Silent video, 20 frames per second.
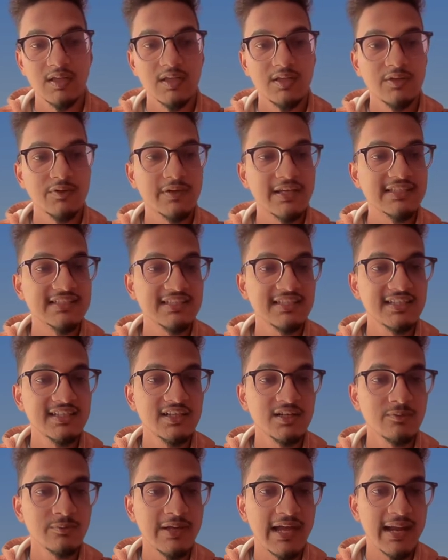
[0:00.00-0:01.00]
You can see
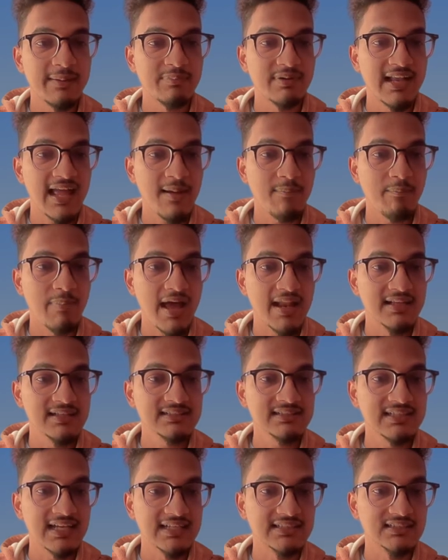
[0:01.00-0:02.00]
here we have Tab
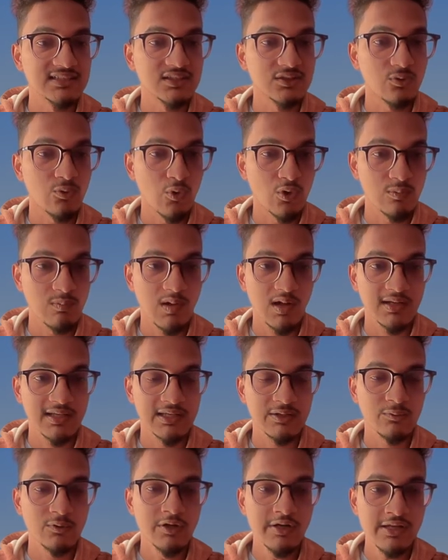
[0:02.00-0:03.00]
Panels as a code block
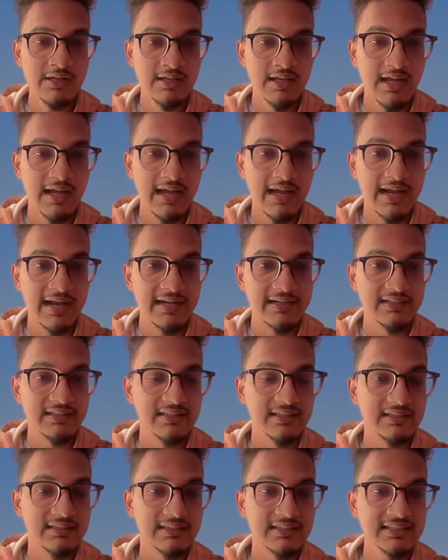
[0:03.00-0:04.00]
keyword, and
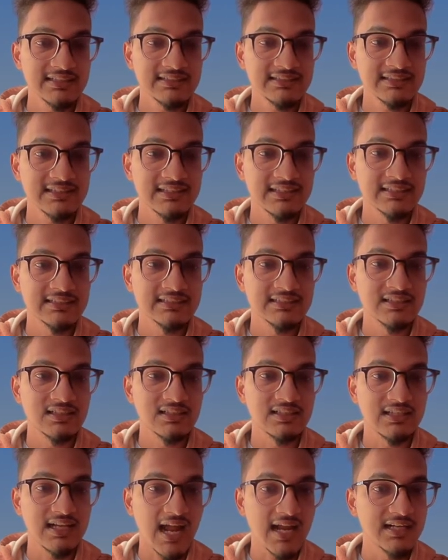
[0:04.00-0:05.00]
this is the
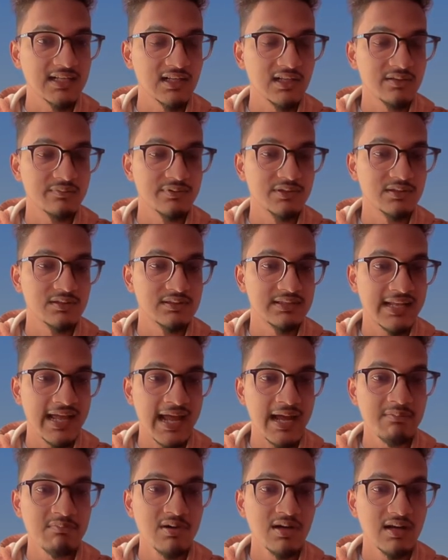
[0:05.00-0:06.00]
title of the
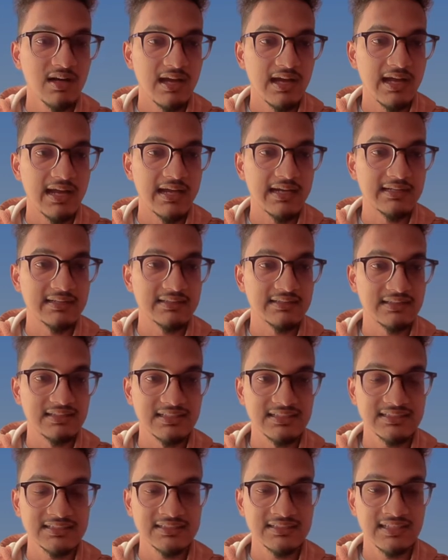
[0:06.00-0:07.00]
tab, and
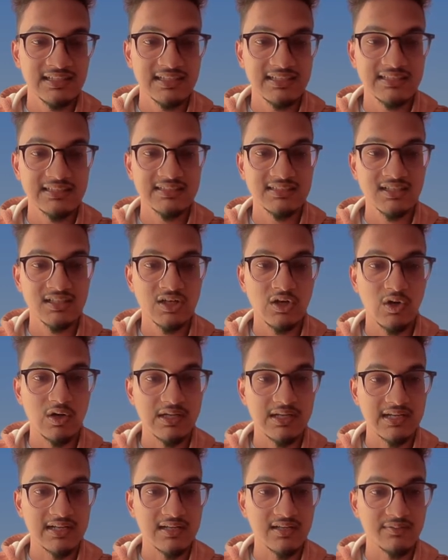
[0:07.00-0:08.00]
this is the
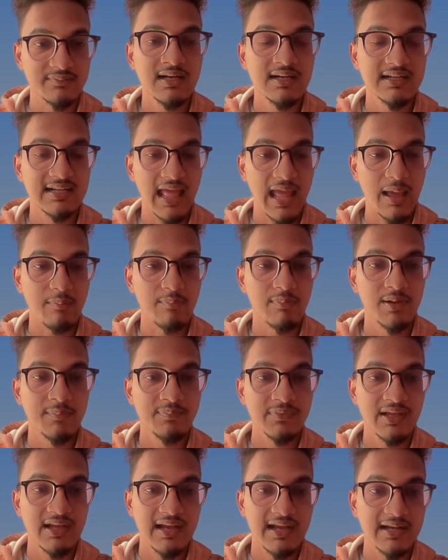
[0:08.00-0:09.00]
content of the tab.
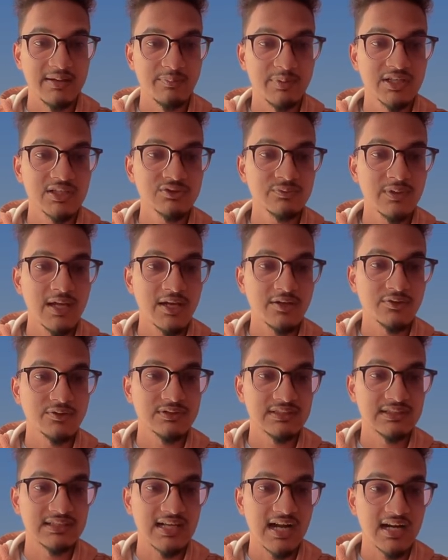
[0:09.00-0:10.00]
And because we are
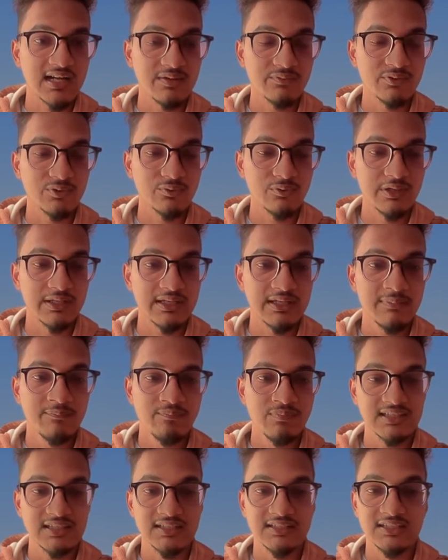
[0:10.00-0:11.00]
using data view query,
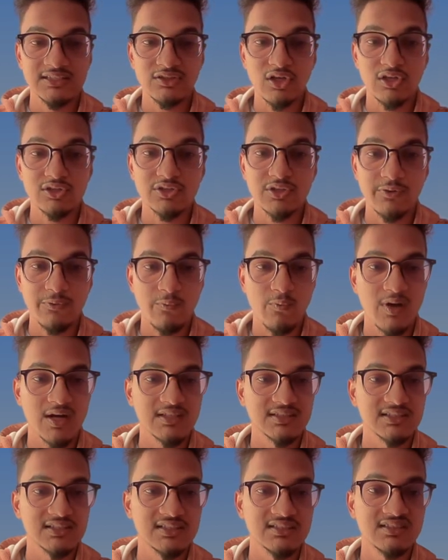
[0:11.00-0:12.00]
this also
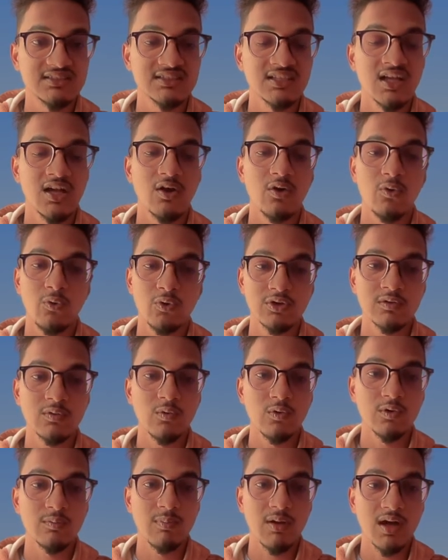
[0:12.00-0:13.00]
requires its own
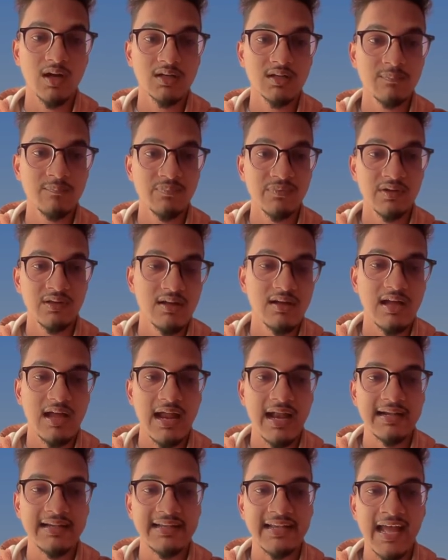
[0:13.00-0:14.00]
code block,
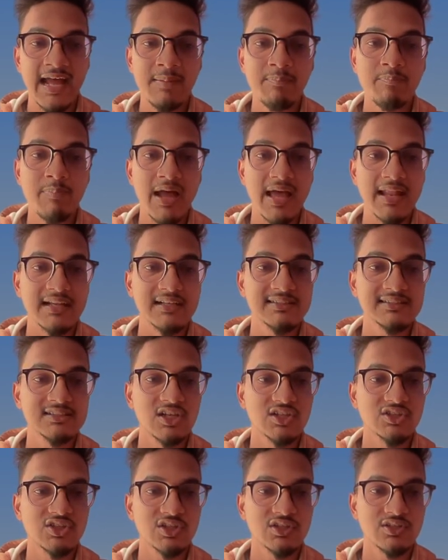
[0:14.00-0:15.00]
and Tab Panels
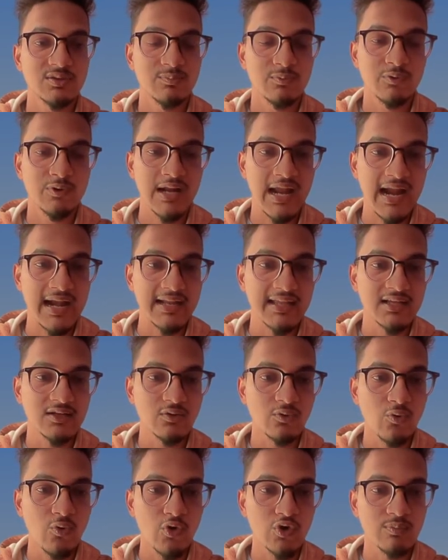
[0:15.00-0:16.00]
does not support adding
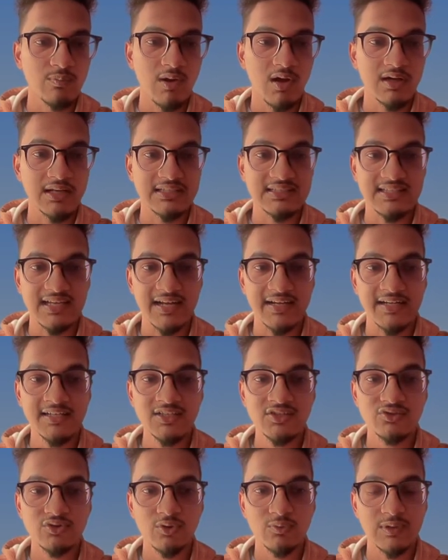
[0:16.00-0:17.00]
code block inside it,
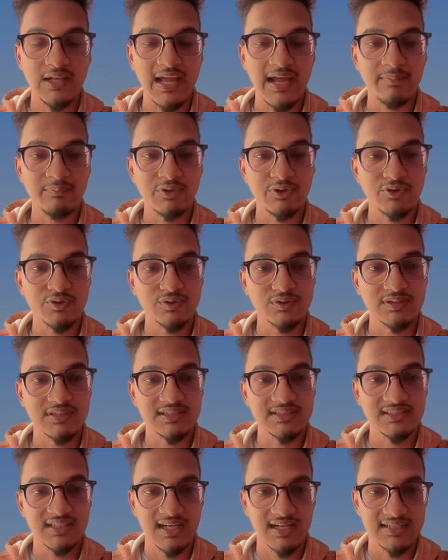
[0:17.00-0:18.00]
so we'll have to use
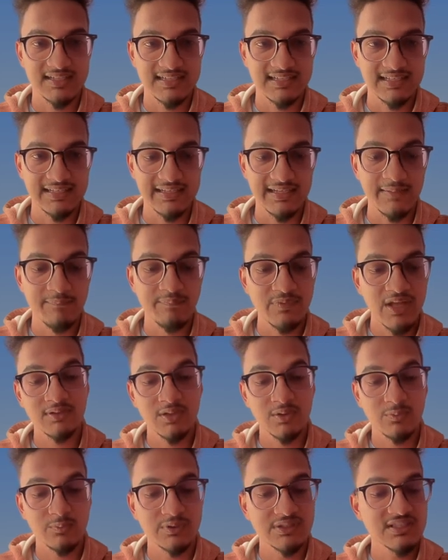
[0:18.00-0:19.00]
this tilde,
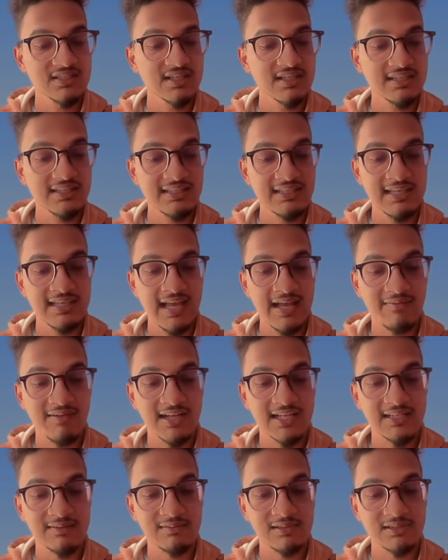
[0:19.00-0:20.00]
which is a key
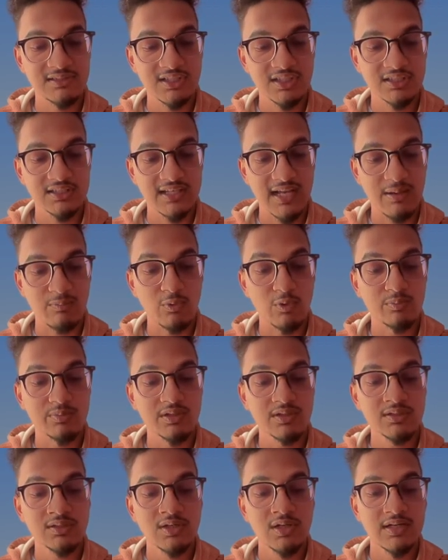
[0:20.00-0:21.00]
available just above the
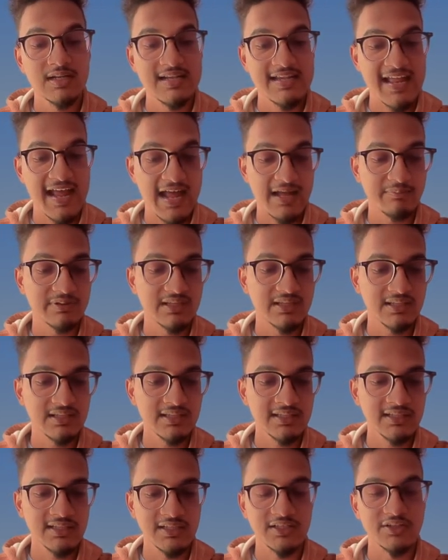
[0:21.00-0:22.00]
tab
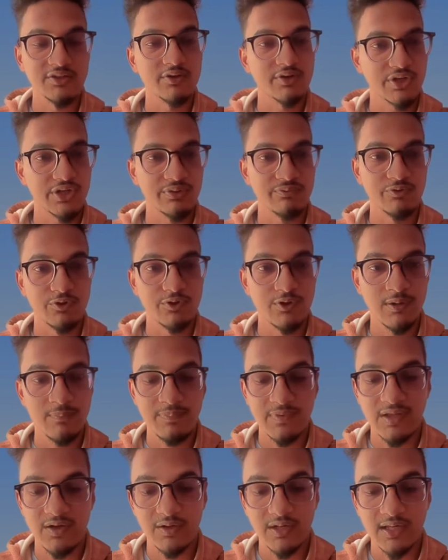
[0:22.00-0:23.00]
key in your keyboard.
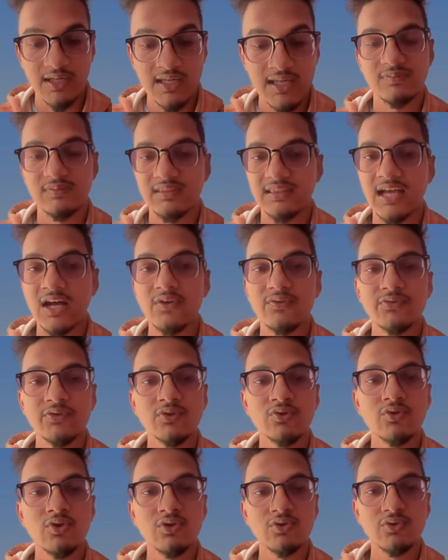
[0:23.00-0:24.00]
Okay, now if you
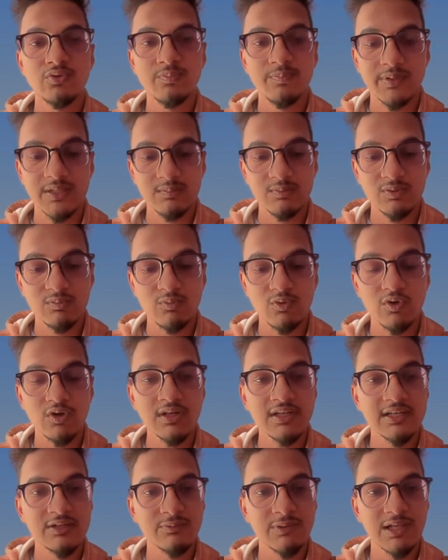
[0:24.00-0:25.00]
go to preview mode,
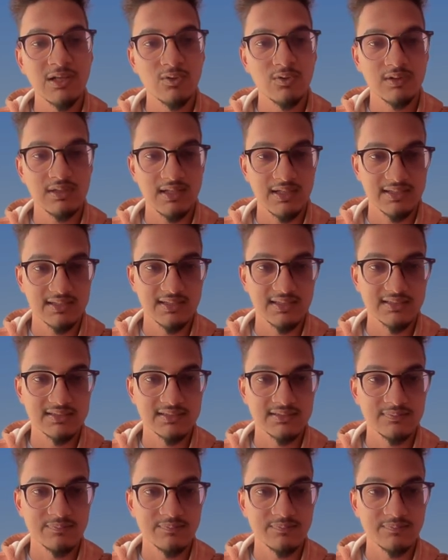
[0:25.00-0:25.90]
it will look like this.